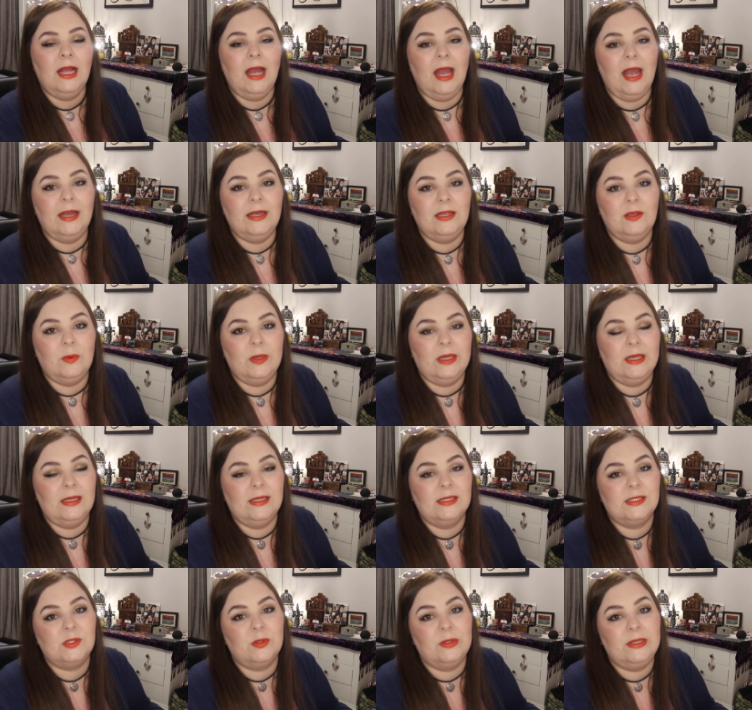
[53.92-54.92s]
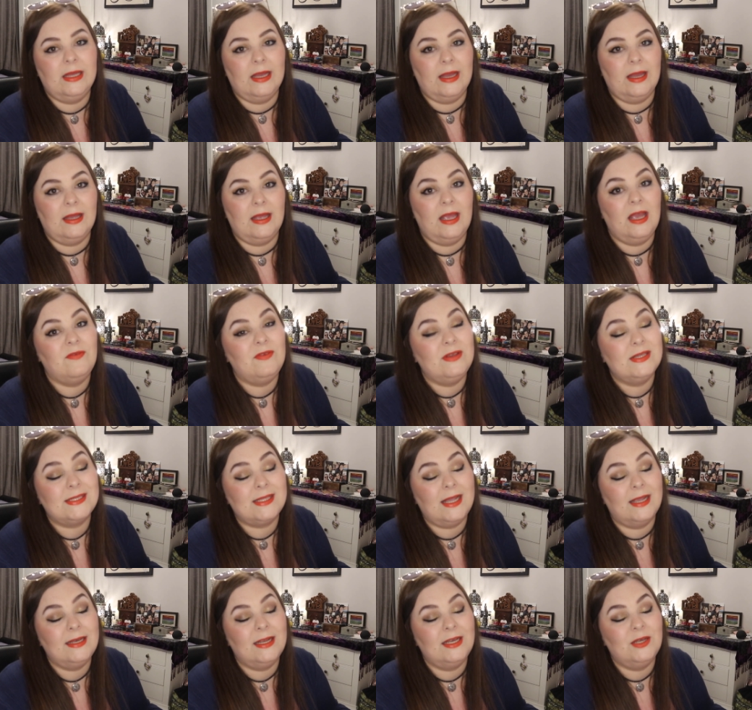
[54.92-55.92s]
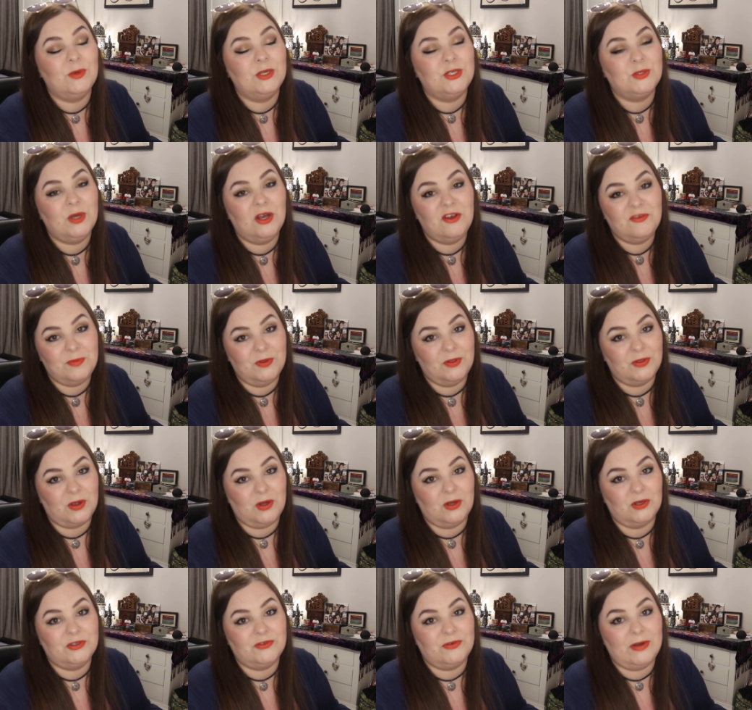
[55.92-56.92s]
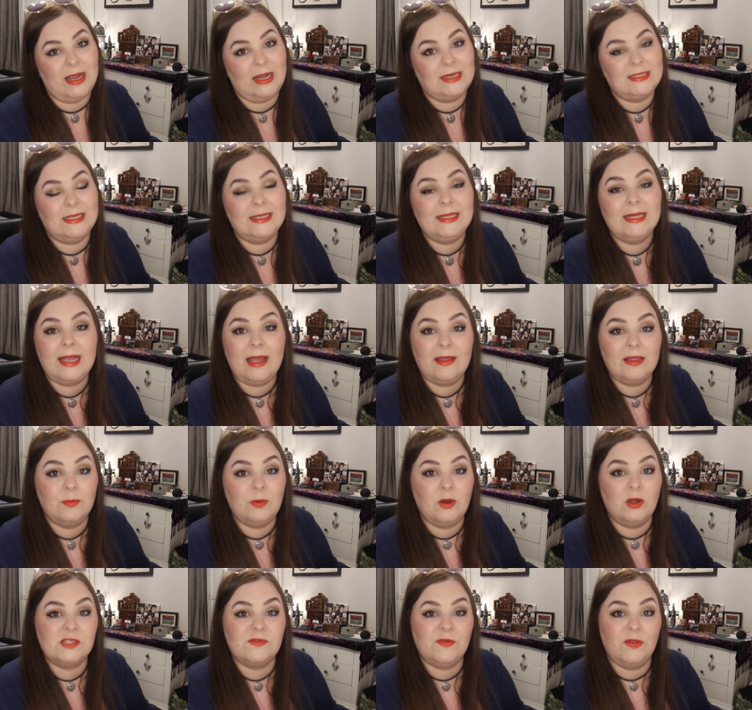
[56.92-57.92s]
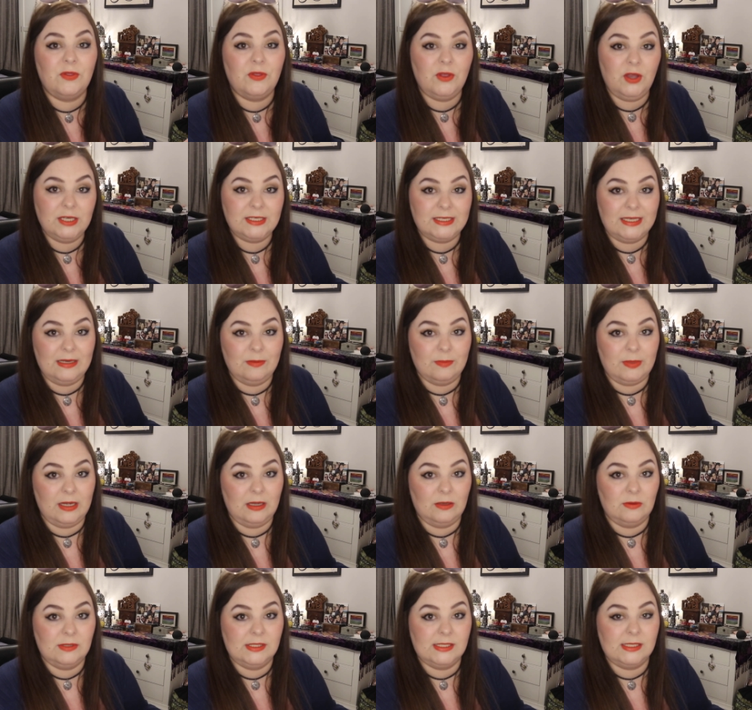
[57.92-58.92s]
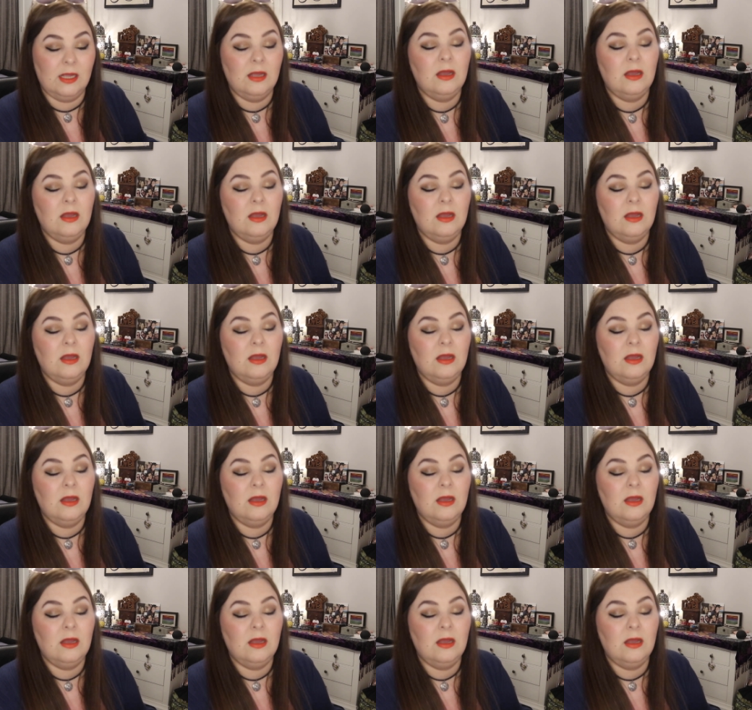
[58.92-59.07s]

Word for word: Anyway, so yeah, if you sign into a 12 month contract, you get the box for £13,